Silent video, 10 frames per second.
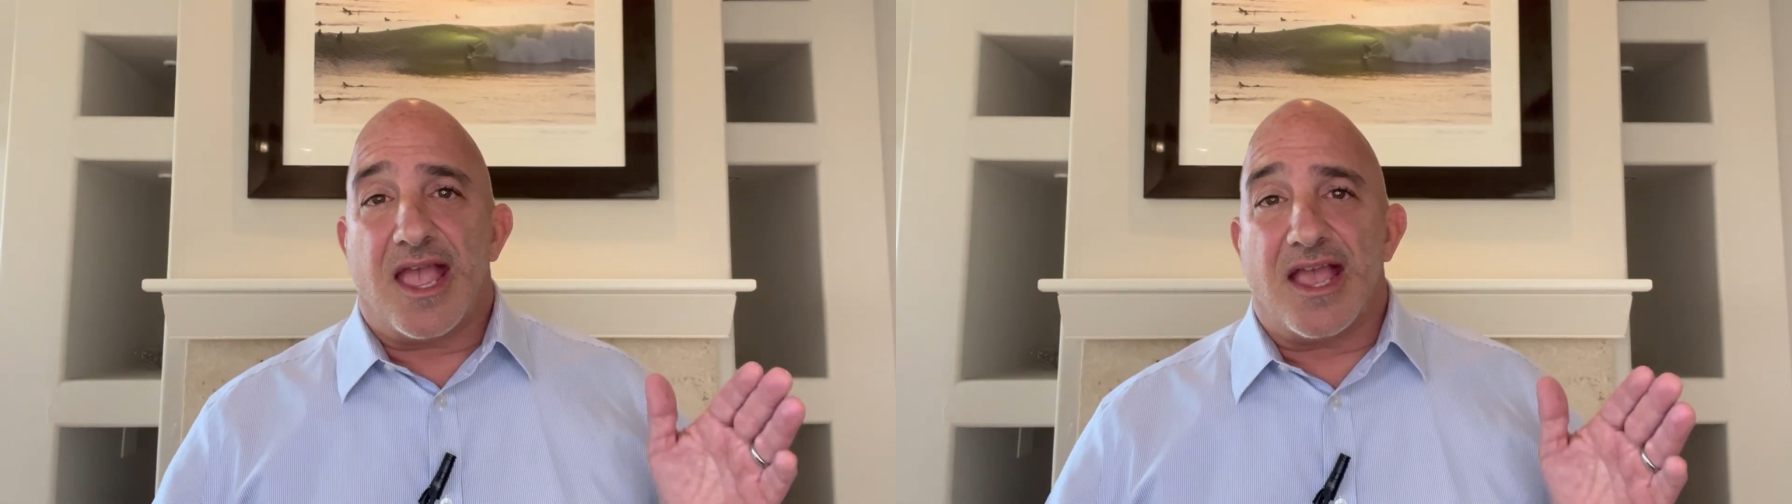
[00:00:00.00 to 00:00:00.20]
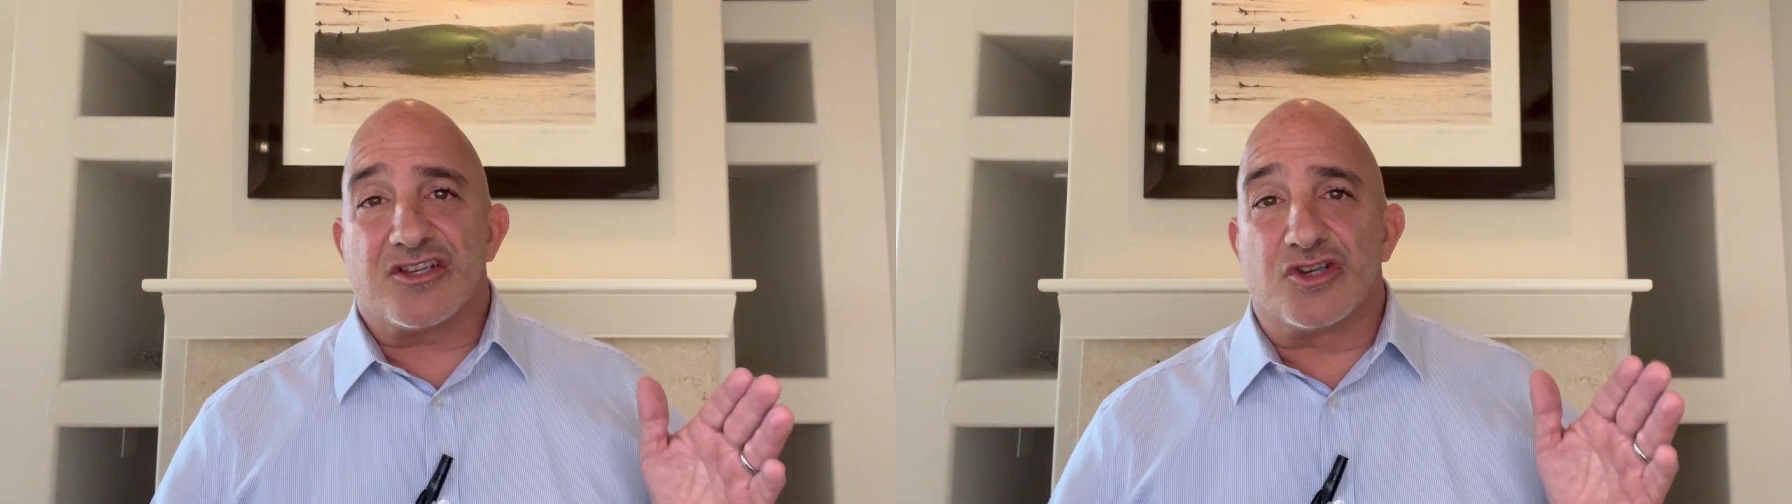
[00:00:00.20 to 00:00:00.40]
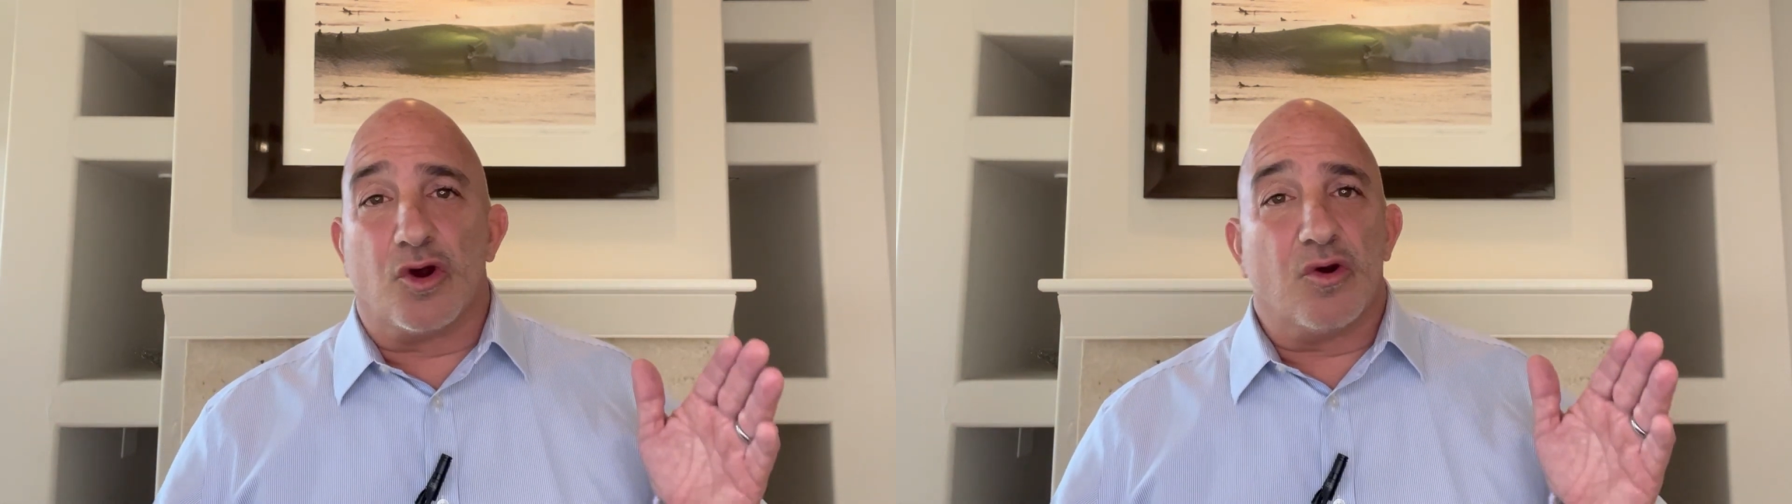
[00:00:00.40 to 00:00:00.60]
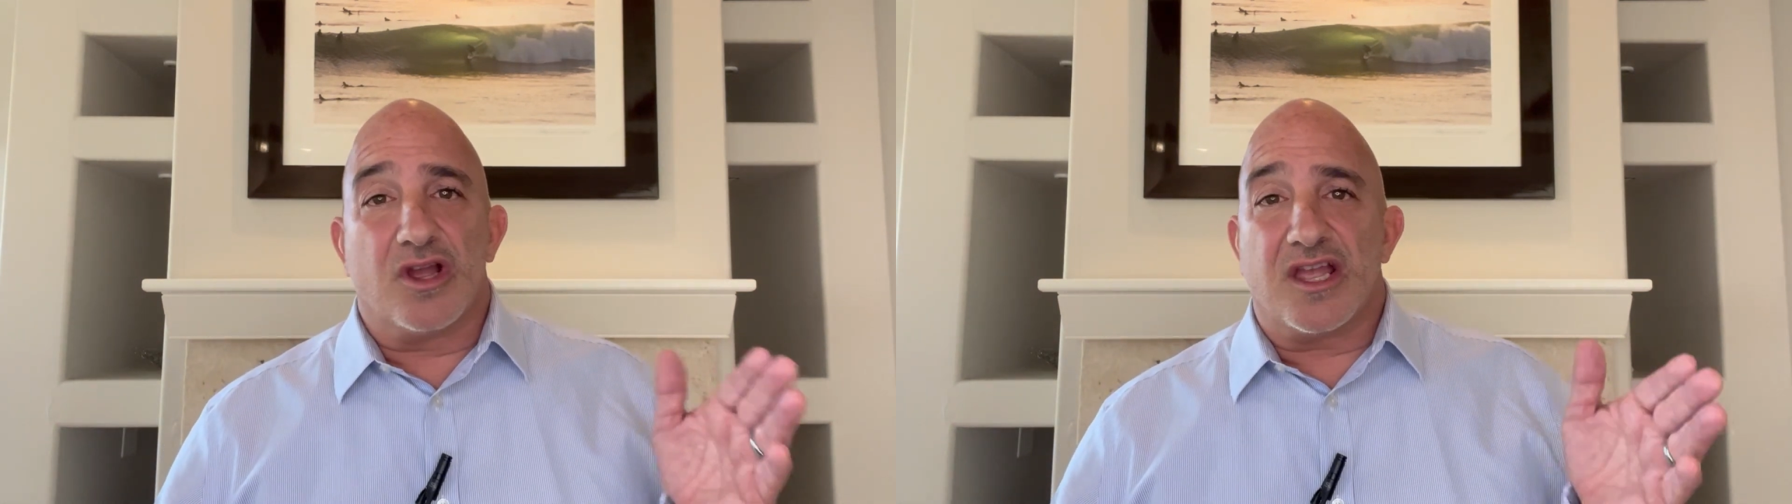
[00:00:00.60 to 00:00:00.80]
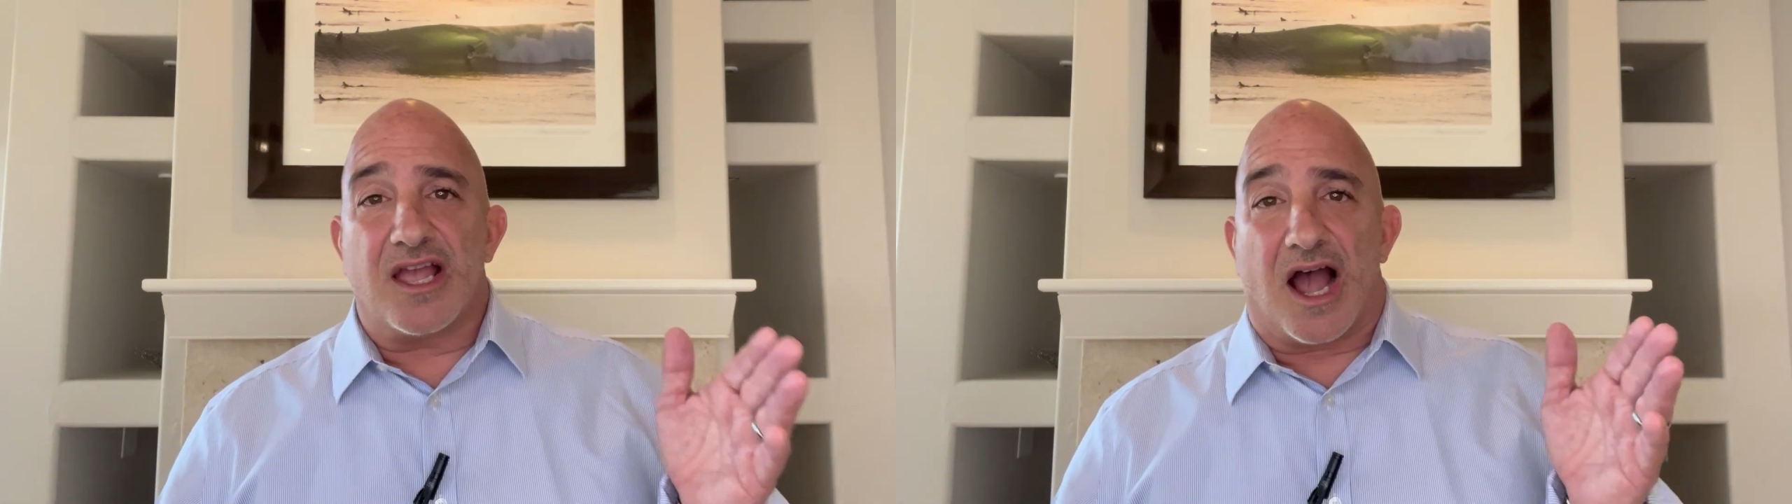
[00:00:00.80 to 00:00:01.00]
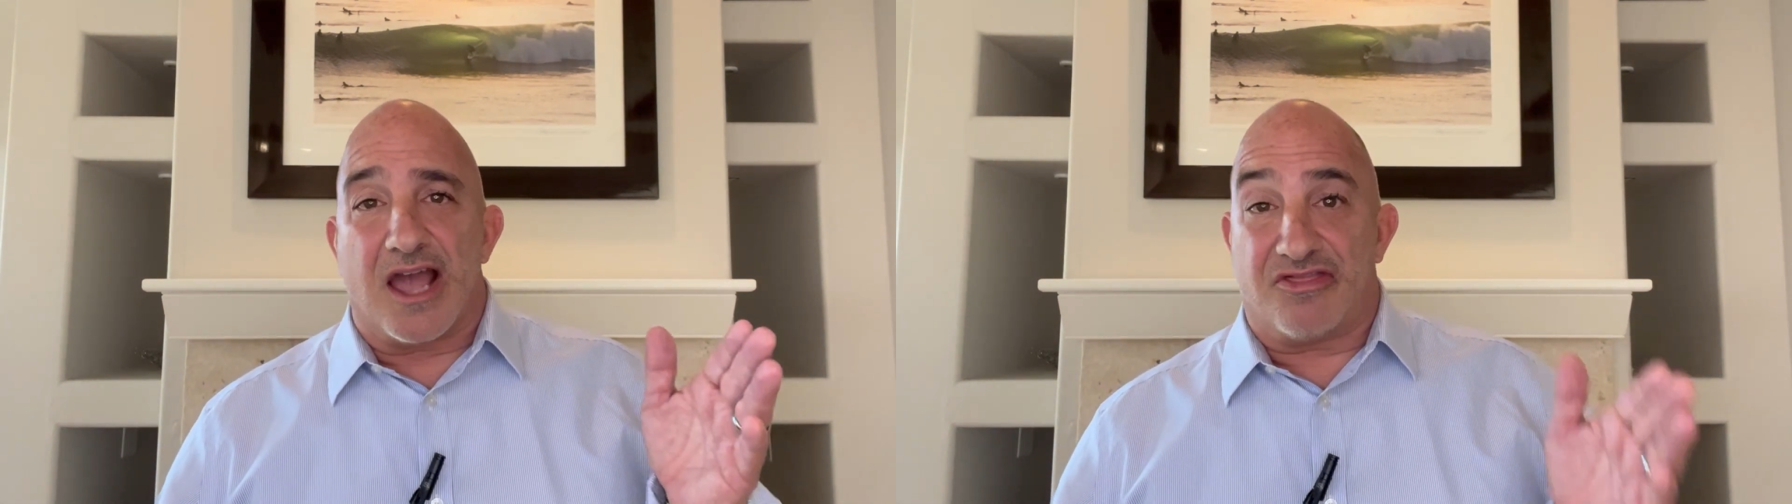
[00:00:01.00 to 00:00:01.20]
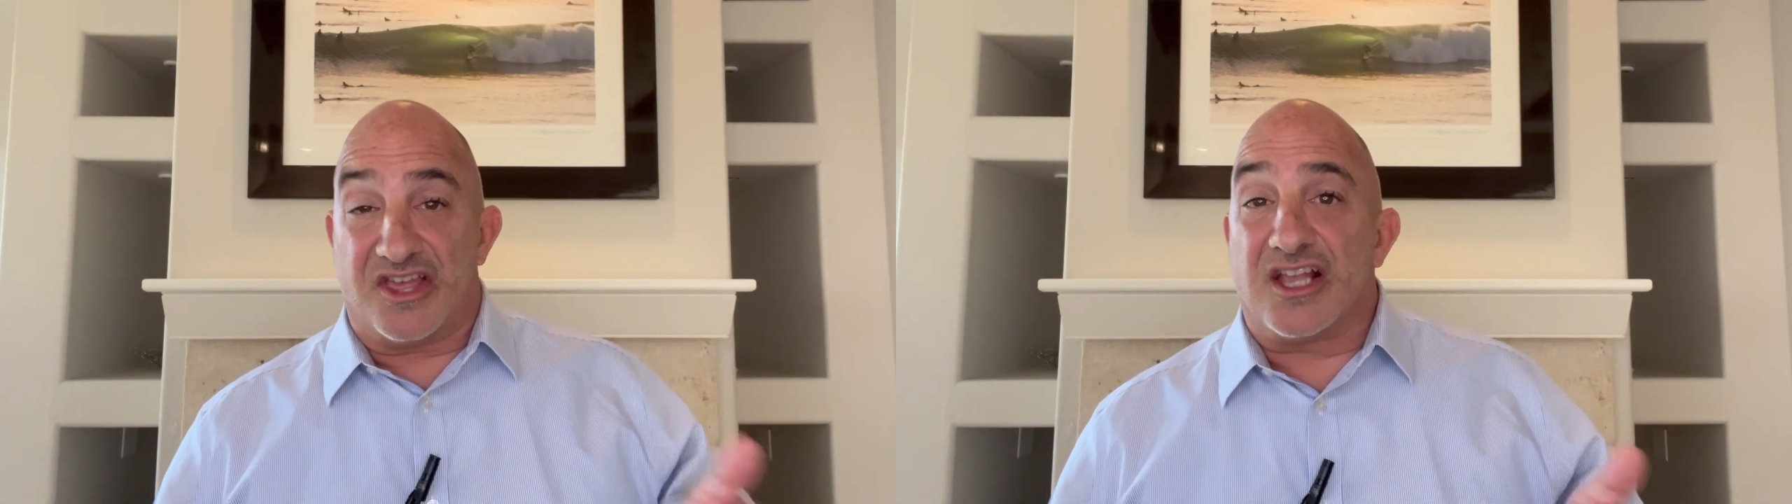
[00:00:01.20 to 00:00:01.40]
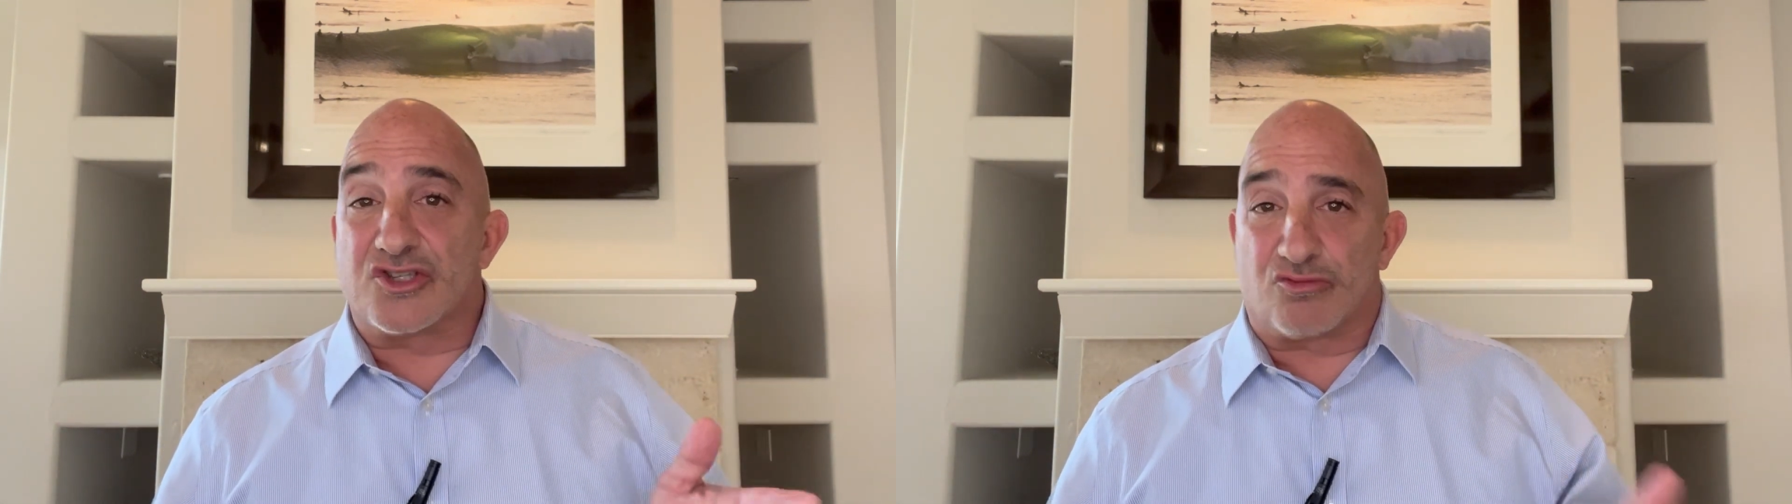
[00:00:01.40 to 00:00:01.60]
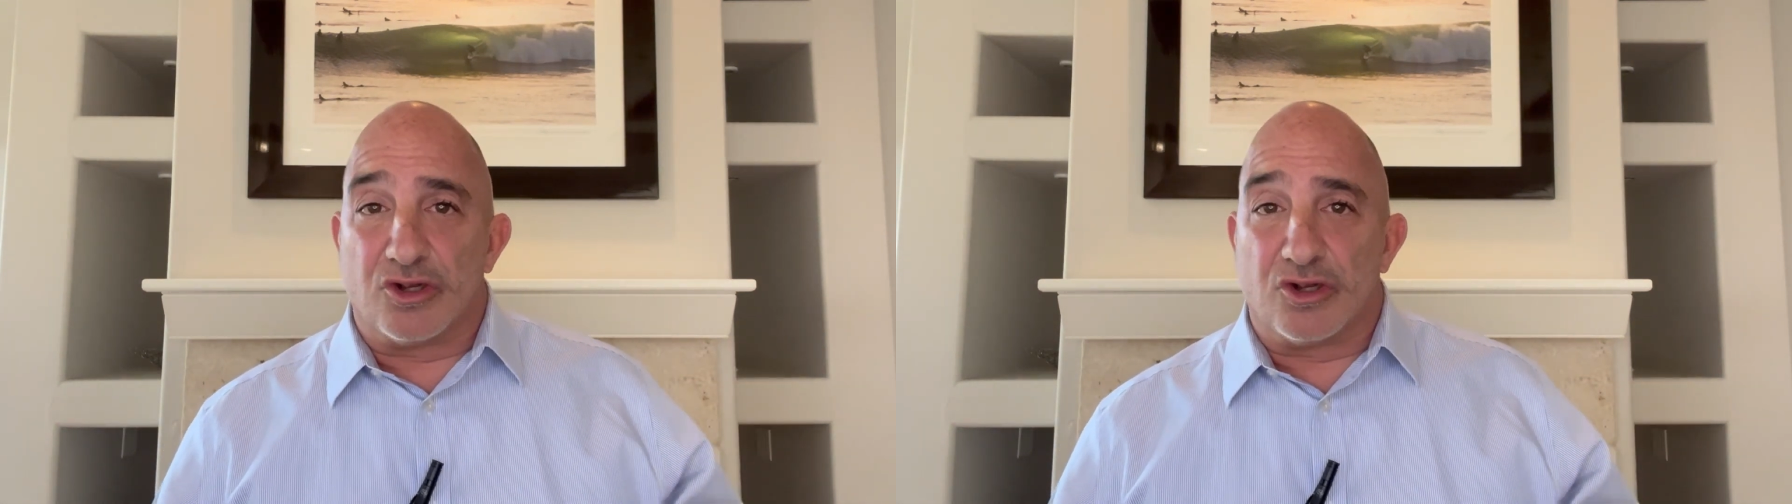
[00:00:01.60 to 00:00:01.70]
So I think it's